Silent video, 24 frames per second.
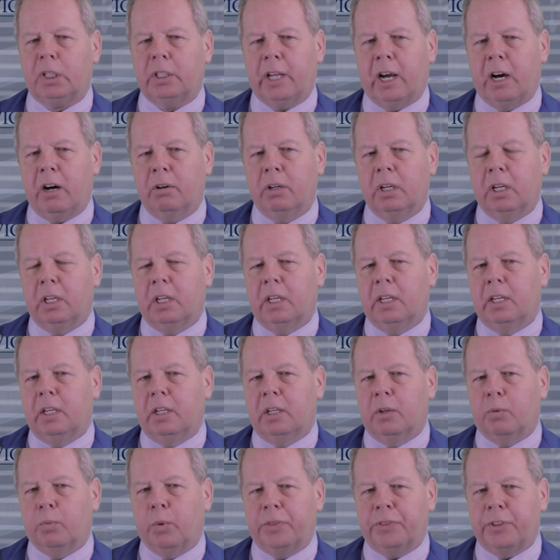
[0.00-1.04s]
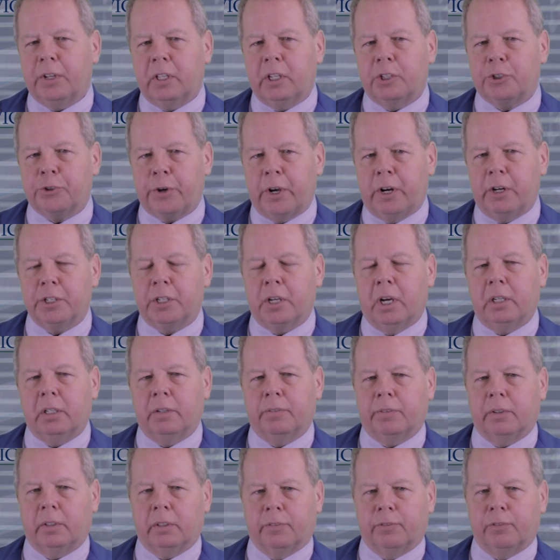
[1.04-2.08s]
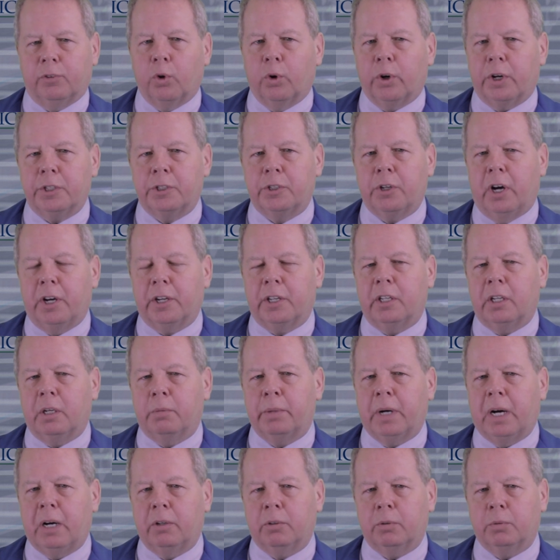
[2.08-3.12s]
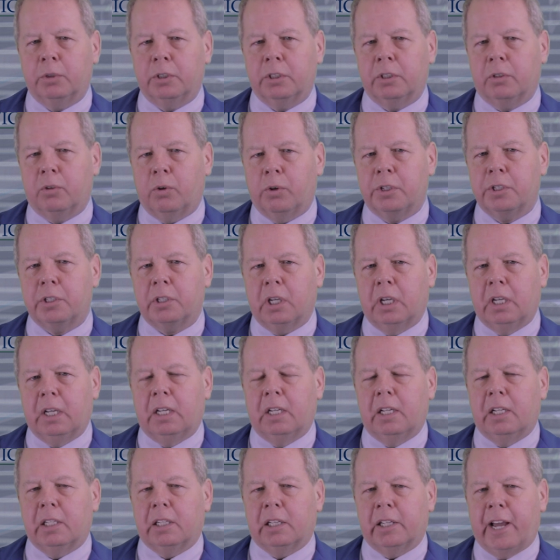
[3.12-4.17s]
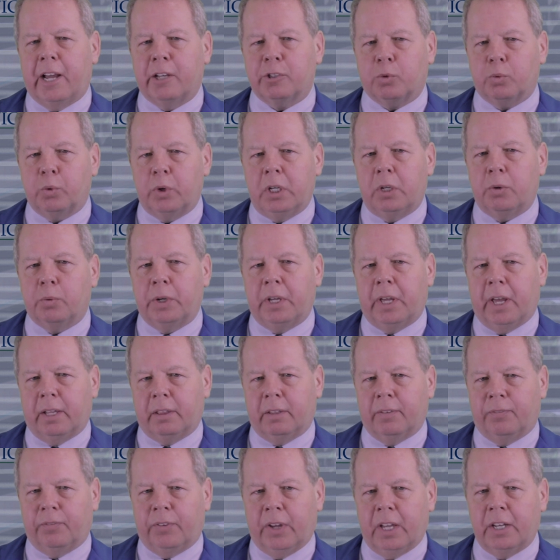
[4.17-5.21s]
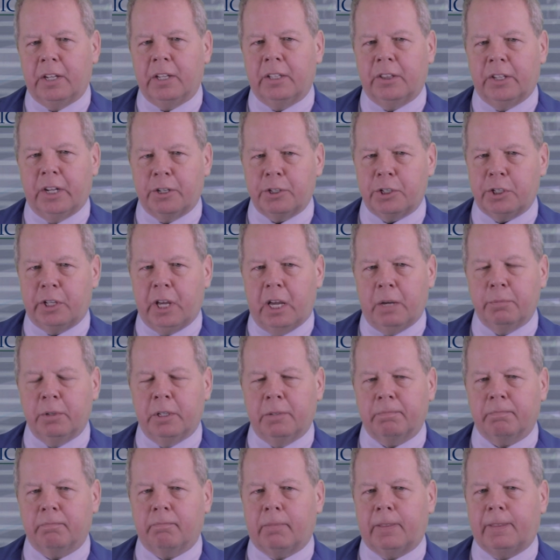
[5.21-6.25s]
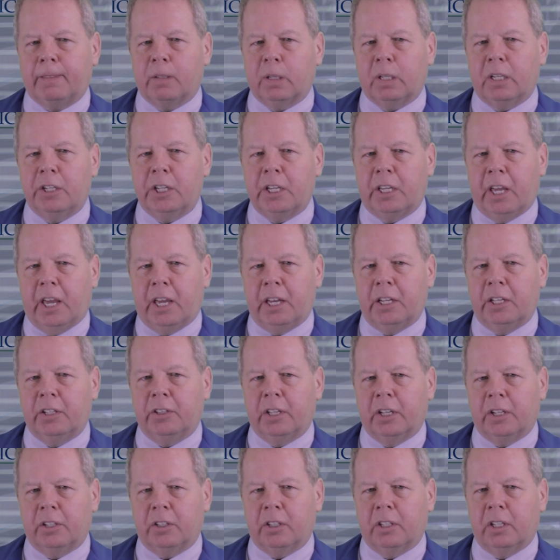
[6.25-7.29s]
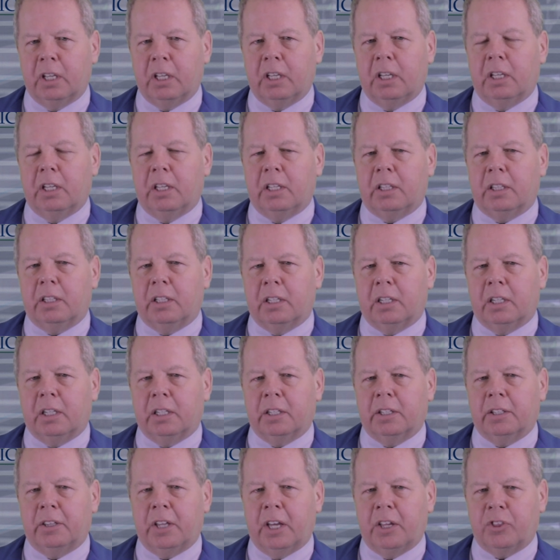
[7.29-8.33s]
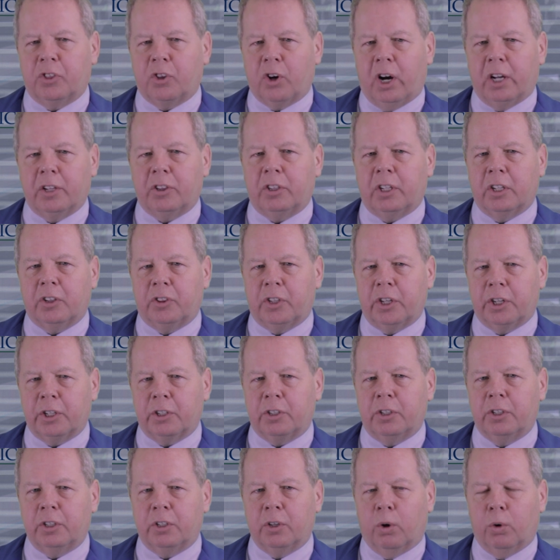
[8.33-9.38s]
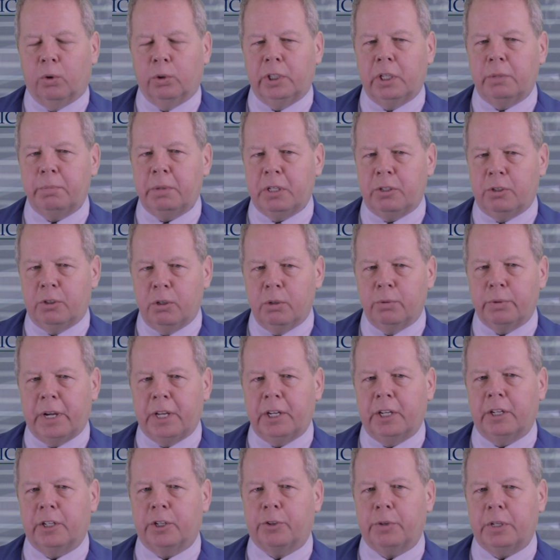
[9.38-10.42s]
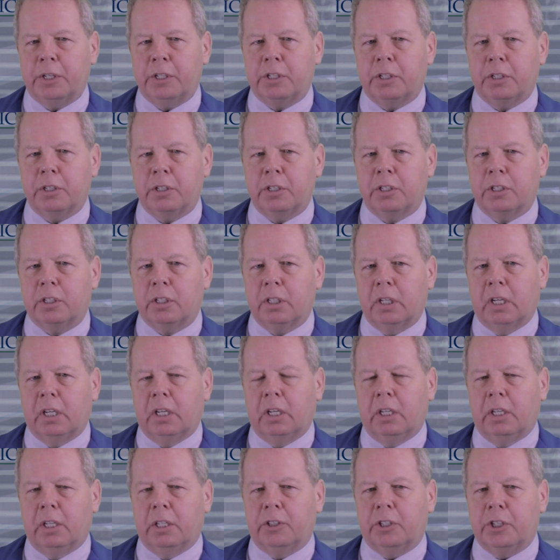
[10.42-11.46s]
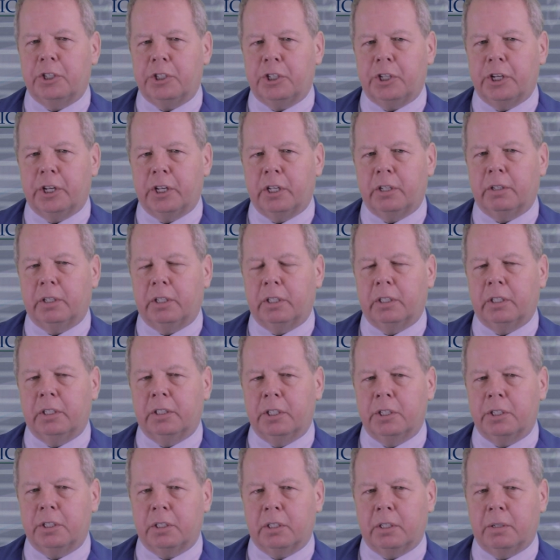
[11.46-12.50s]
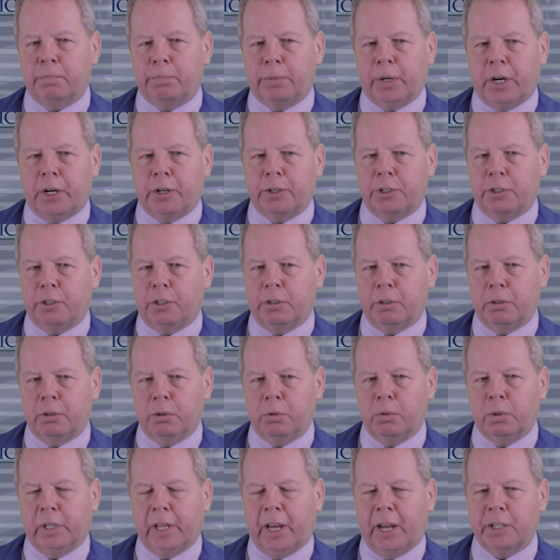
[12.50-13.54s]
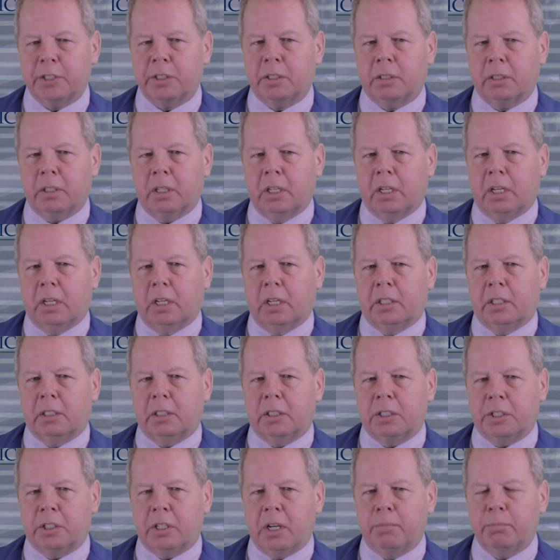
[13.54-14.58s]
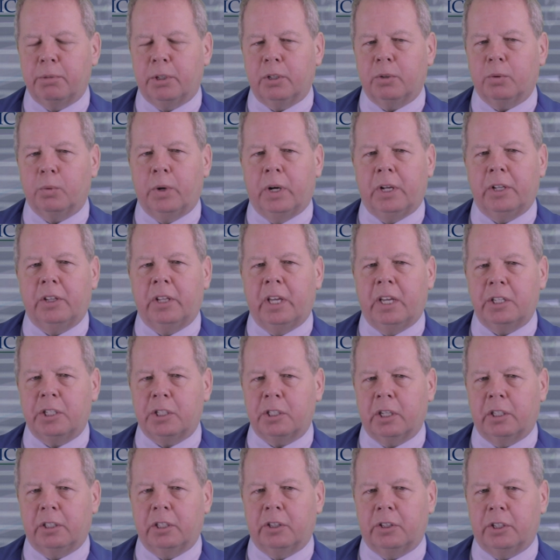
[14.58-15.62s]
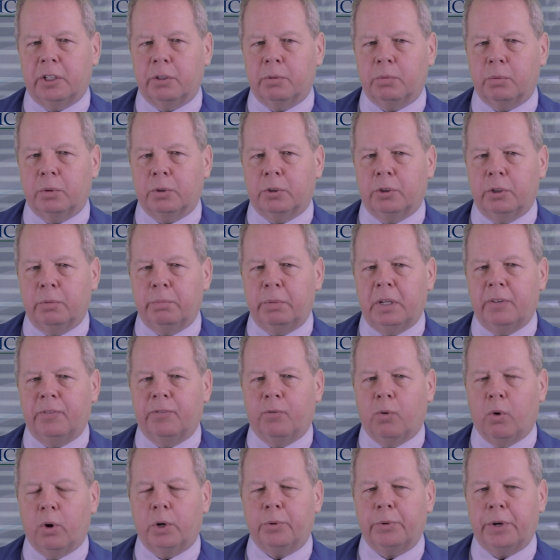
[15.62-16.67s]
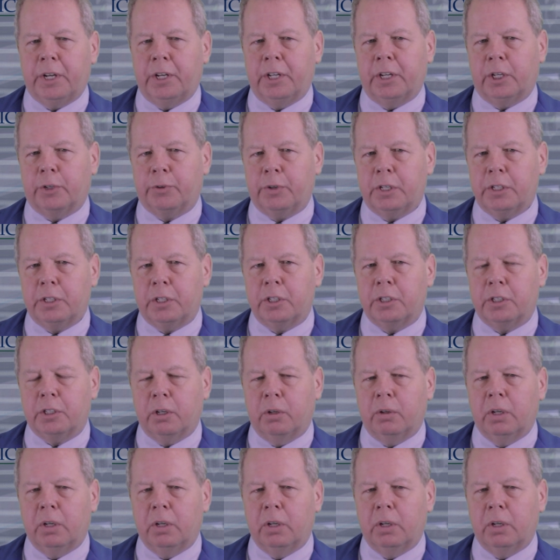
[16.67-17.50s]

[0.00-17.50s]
Now, one thing that traders on the floor are talking about was, of course, last week we had the Fed in their statement indicating that they thought that there could only be two rate increases this year, and this compares to last December when they said that there could be four rate increases.